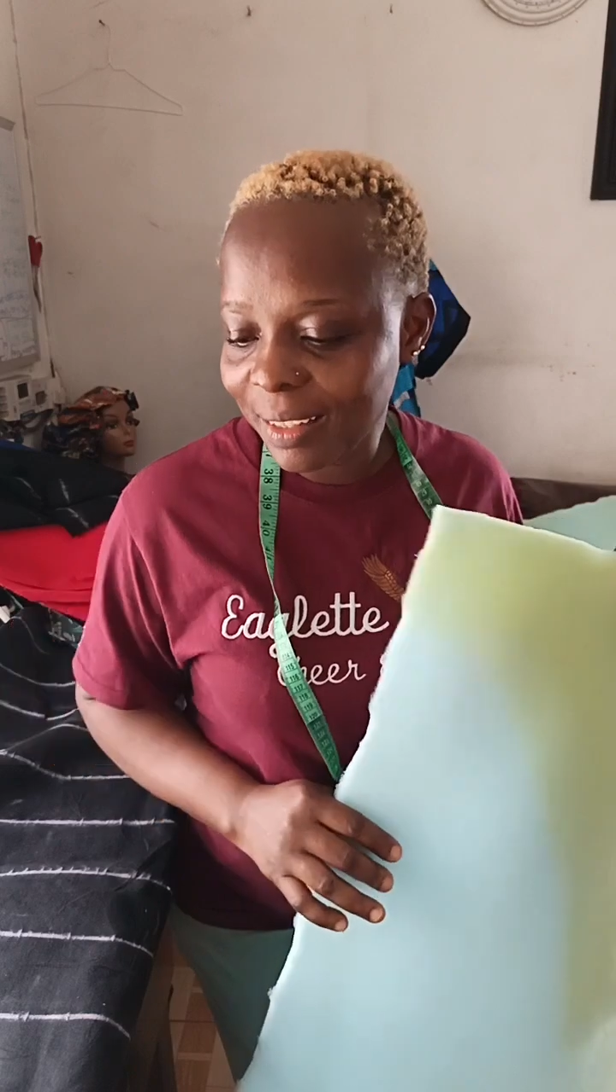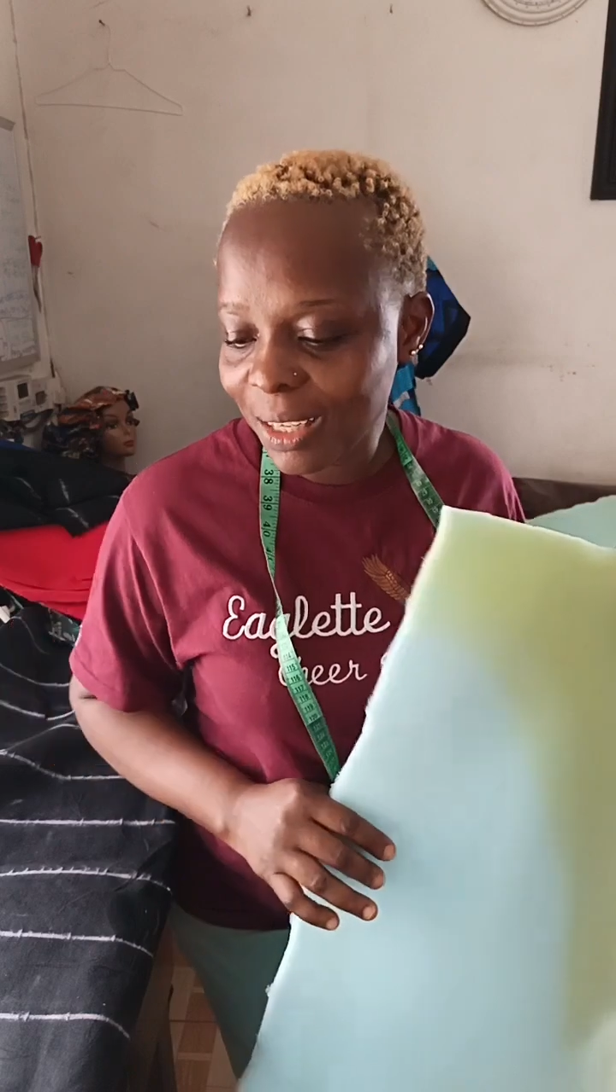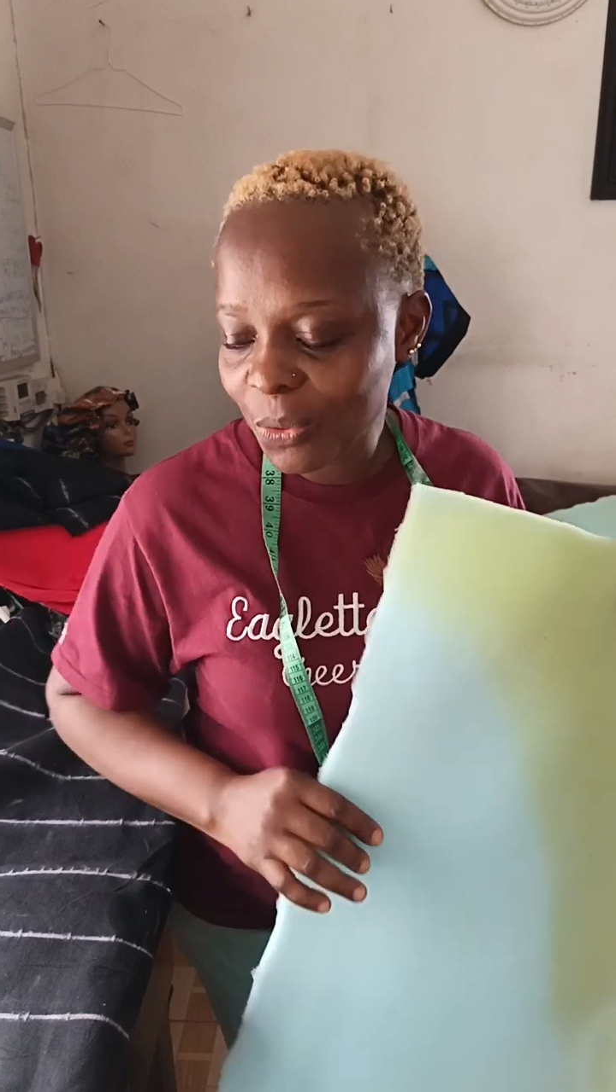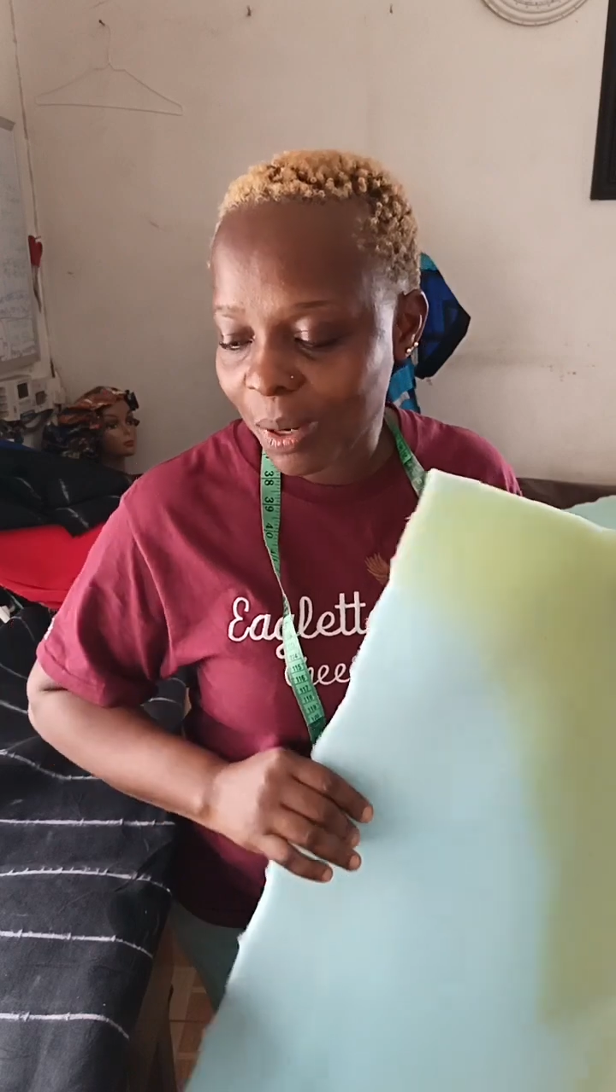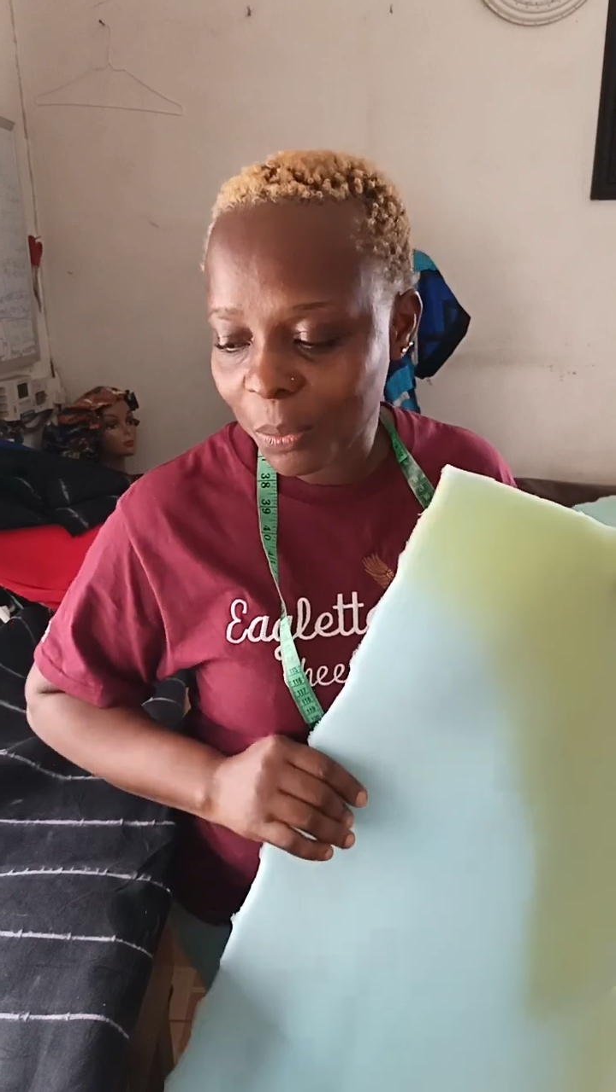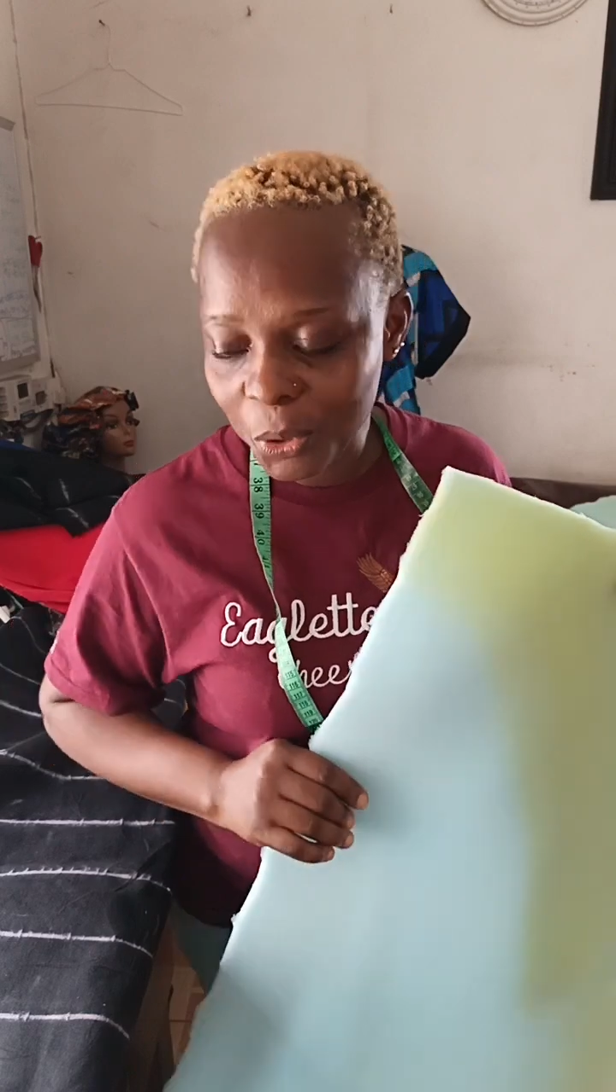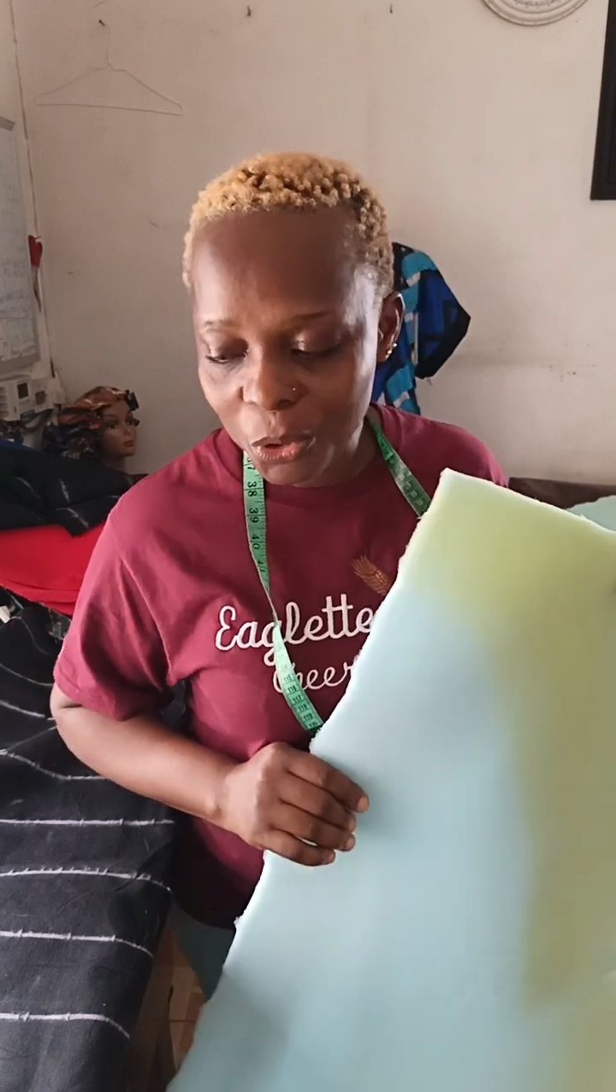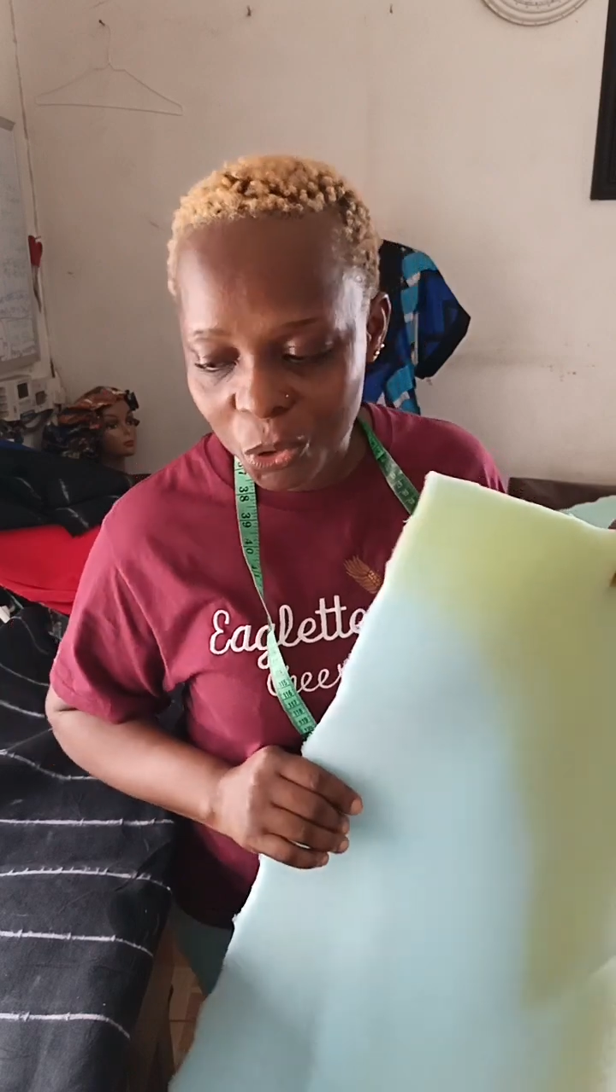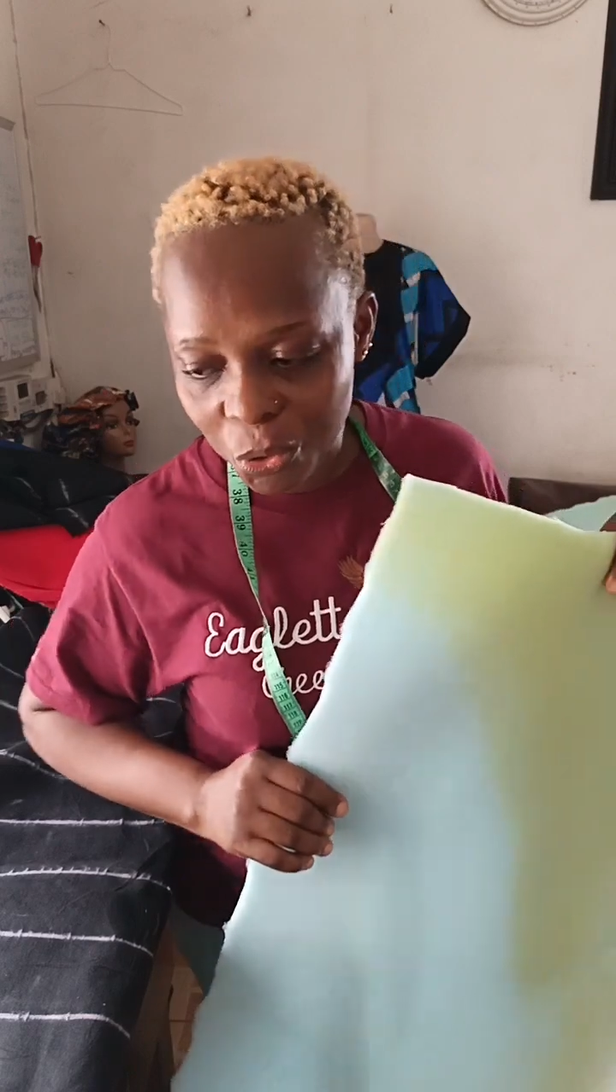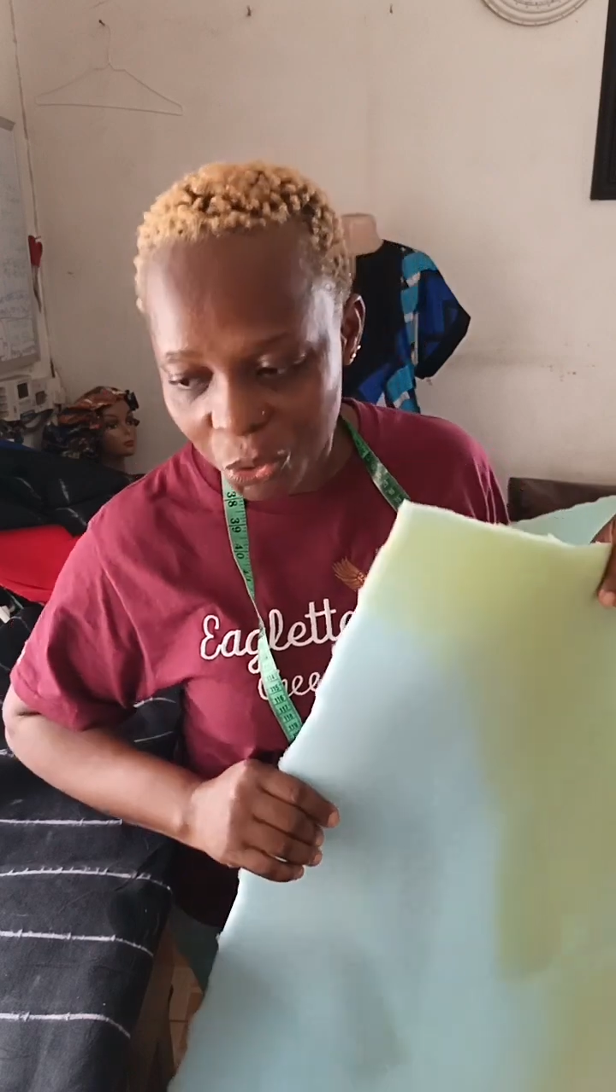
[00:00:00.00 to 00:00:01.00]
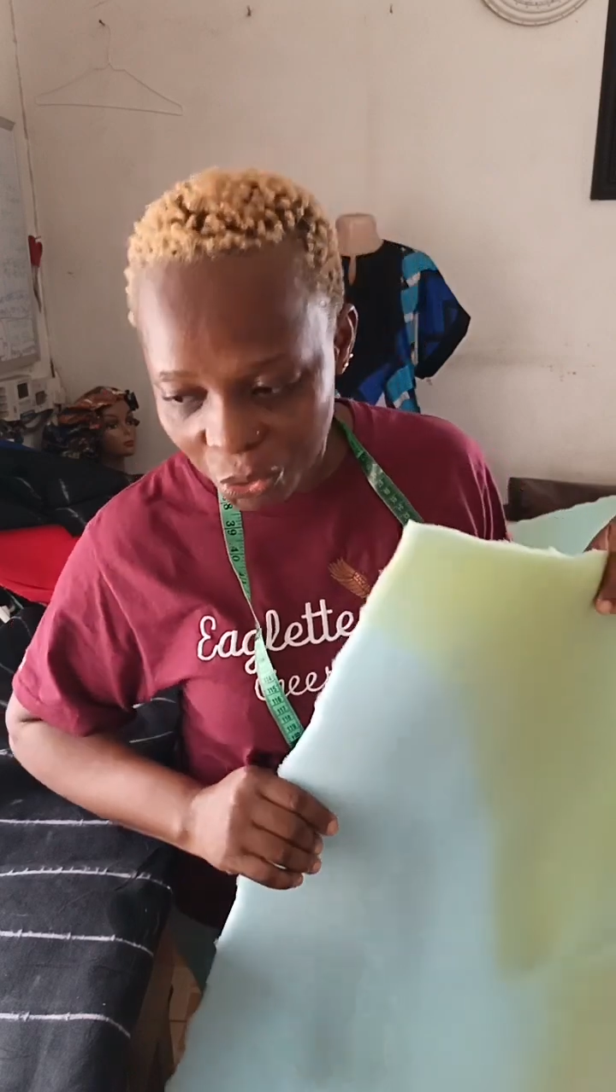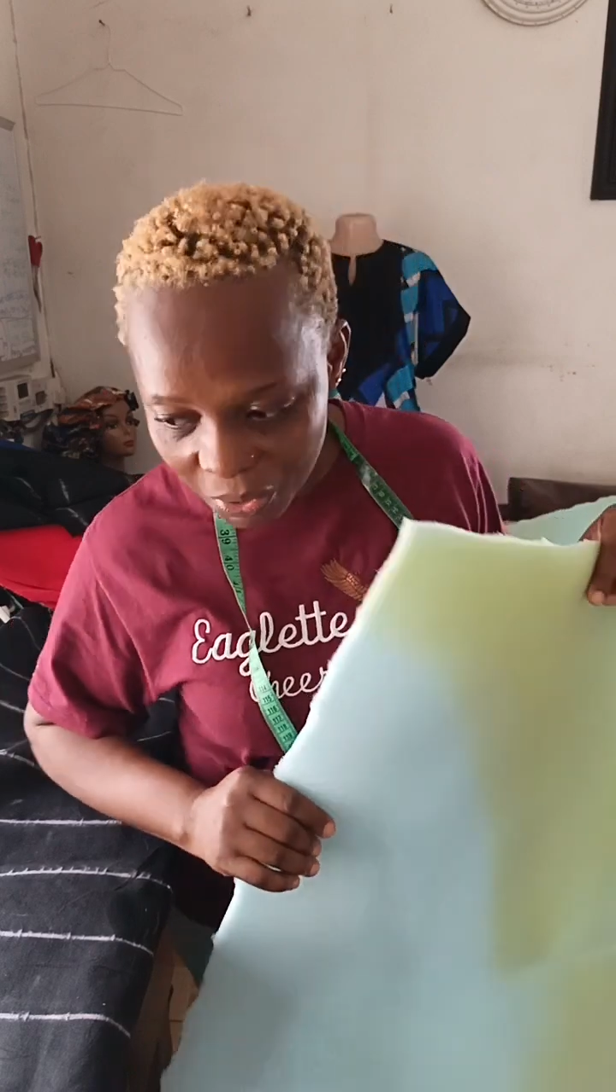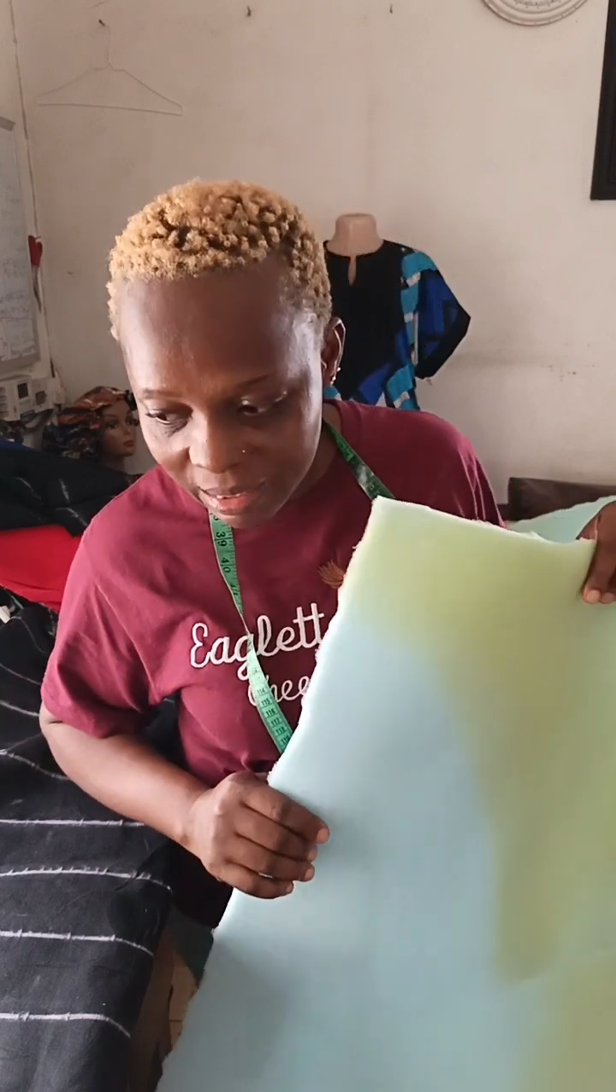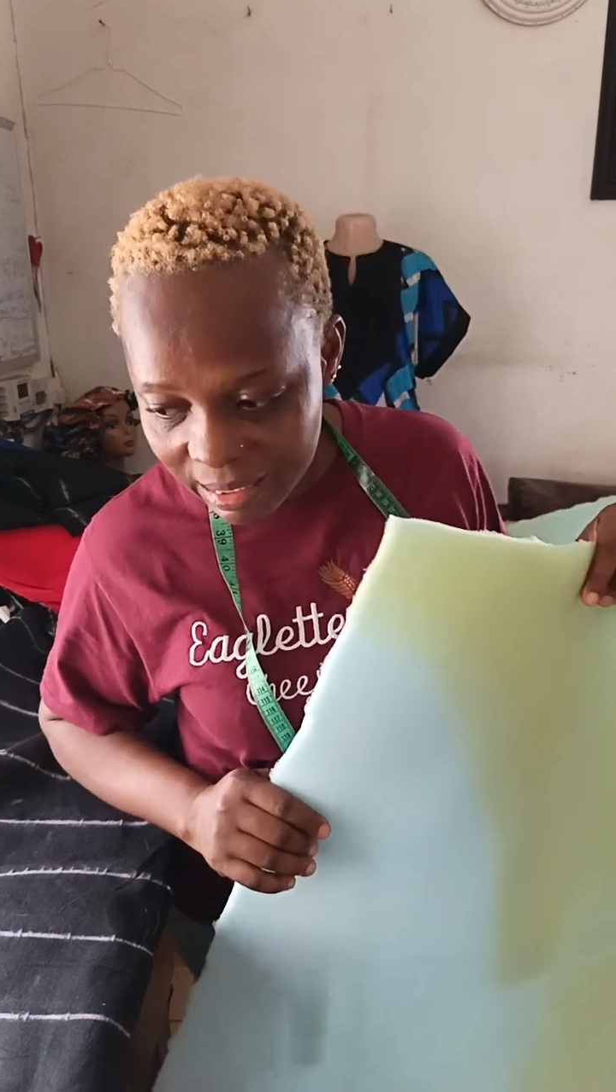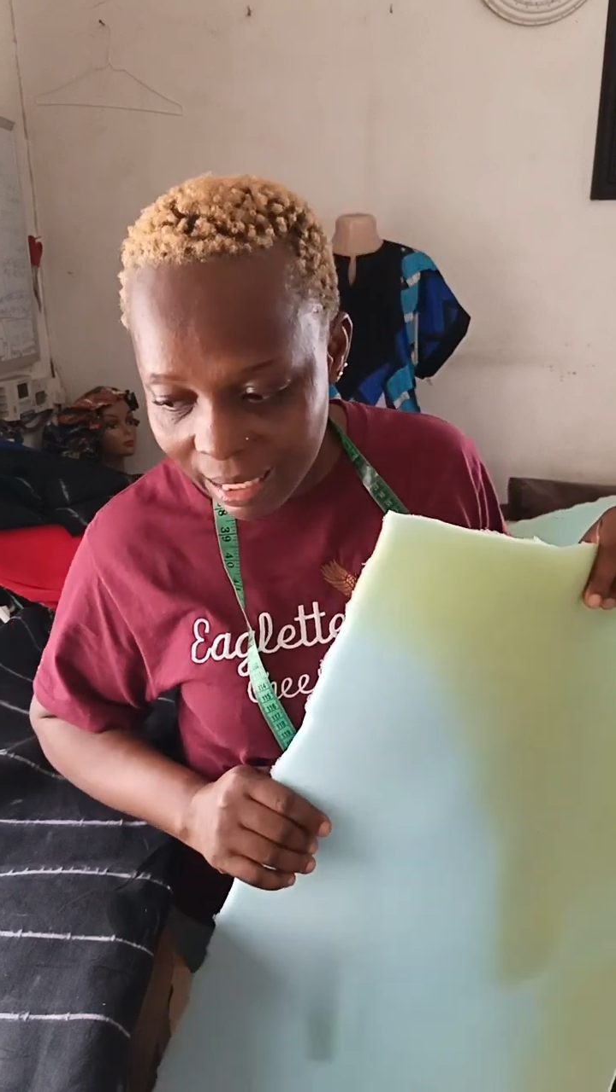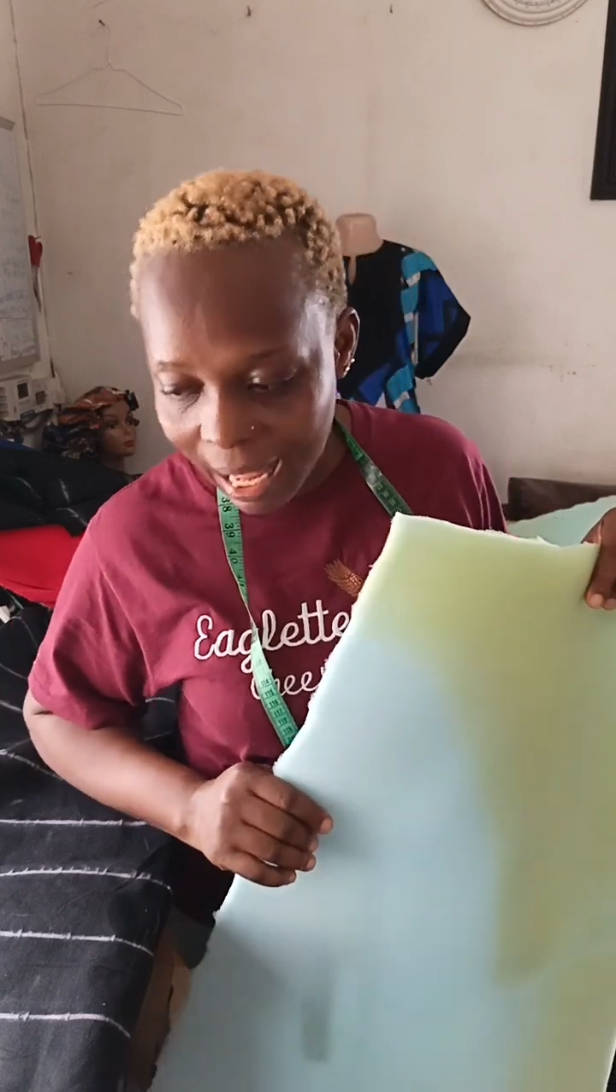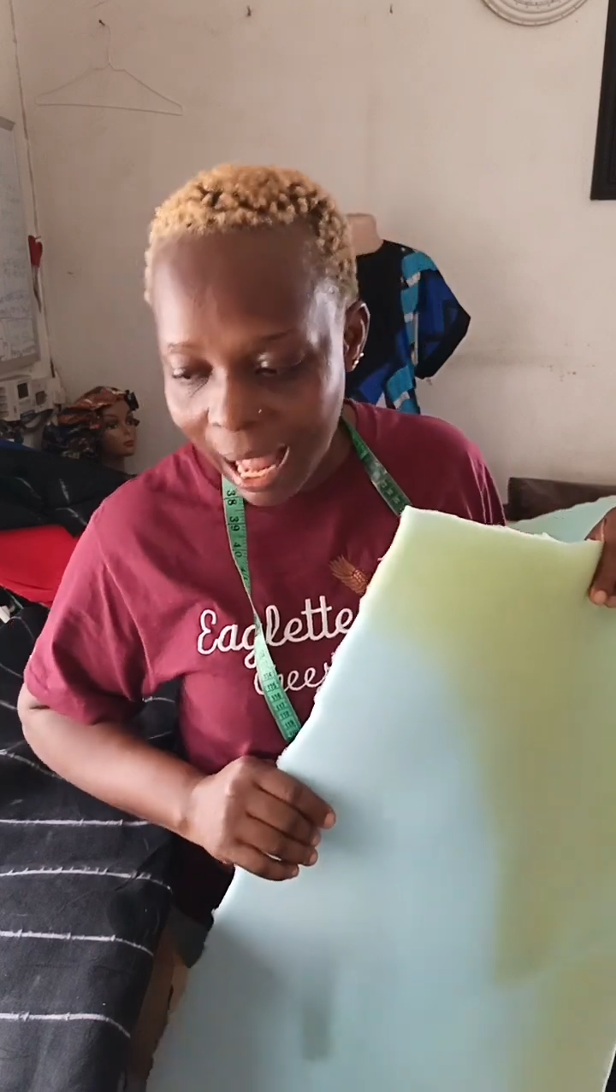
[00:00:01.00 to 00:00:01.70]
that's what I'm going to use.